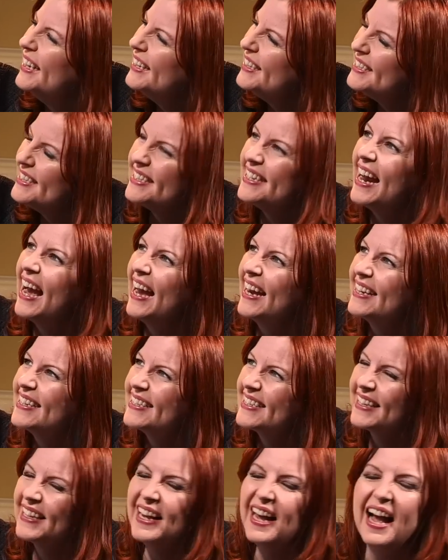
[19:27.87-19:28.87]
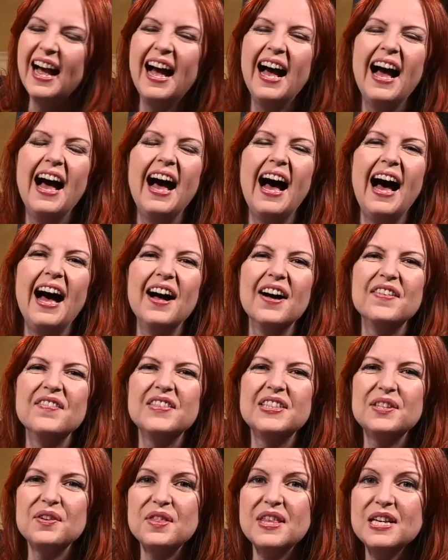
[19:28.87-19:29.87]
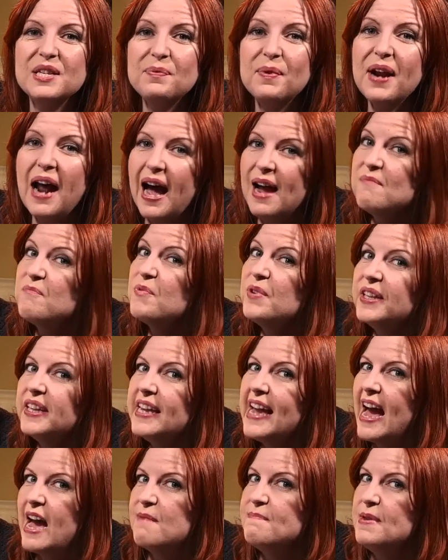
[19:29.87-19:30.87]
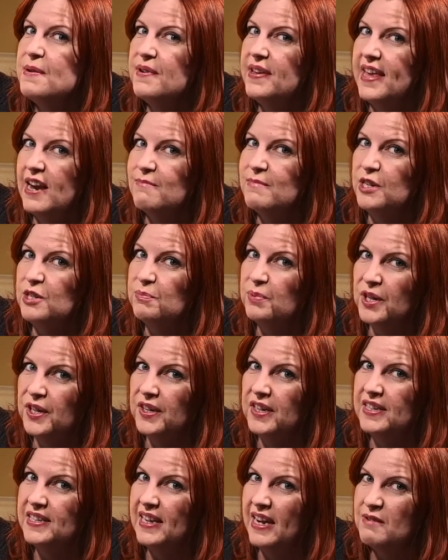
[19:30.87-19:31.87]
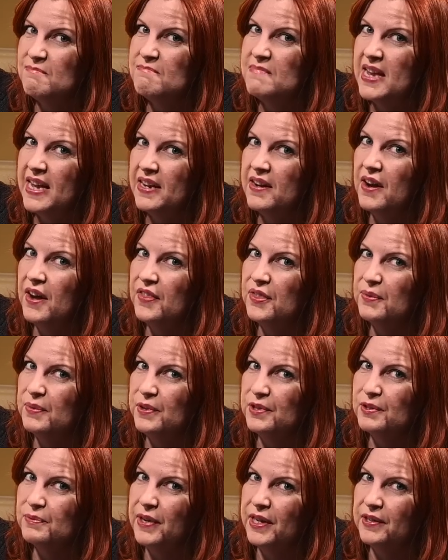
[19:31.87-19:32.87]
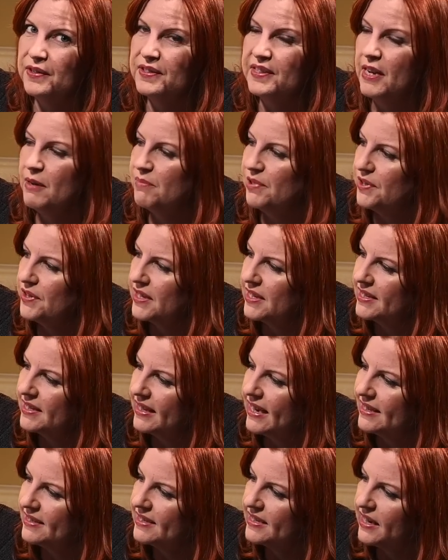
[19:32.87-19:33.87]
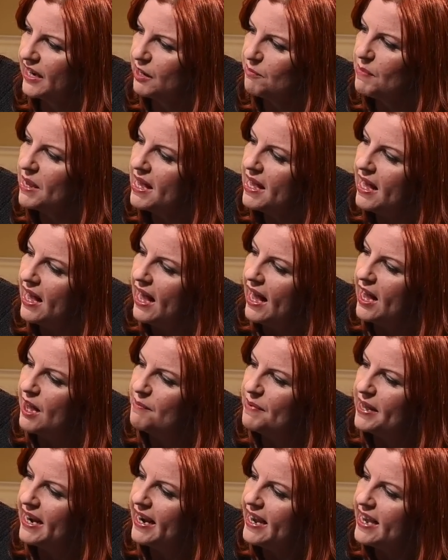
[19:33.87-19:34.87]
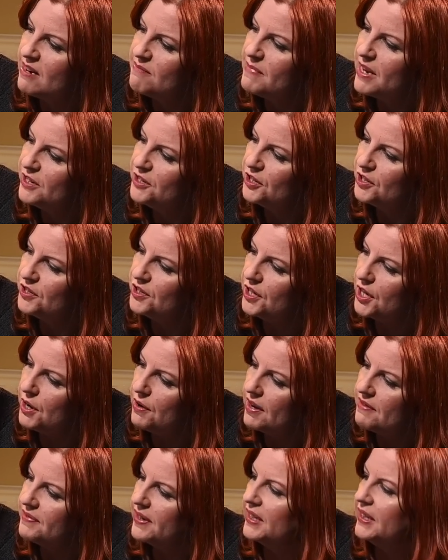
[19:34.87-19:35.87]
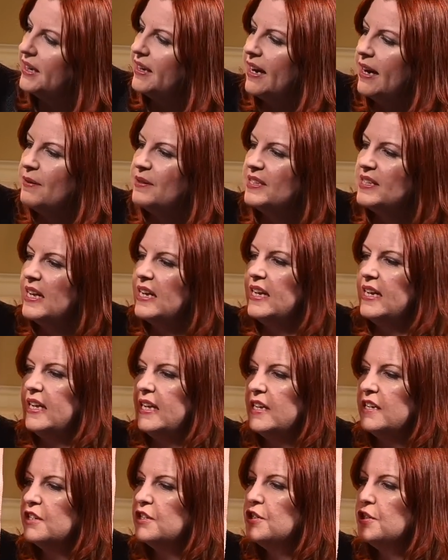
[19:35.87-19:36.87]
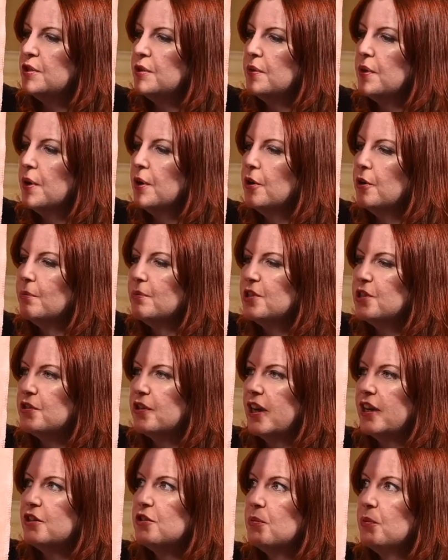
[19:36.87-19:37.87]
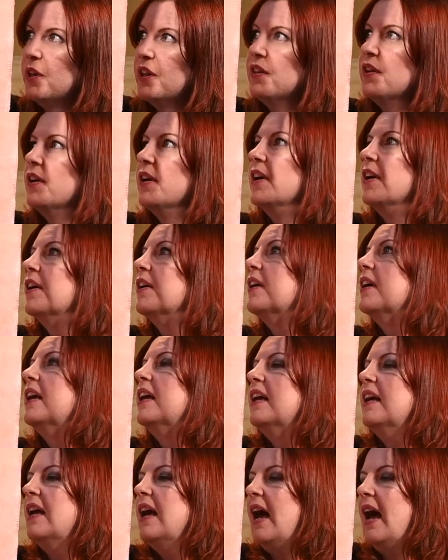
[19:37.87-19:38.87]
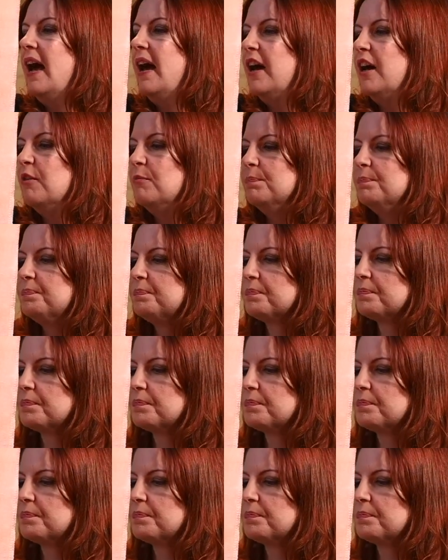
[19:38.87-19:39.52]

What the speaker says: Snacks. So this one, I'm really happy with how much progress I made on the Rose Quaker Sampler this last time. And I had mentioned to you, I felt like I was getting into the home stretch with her. So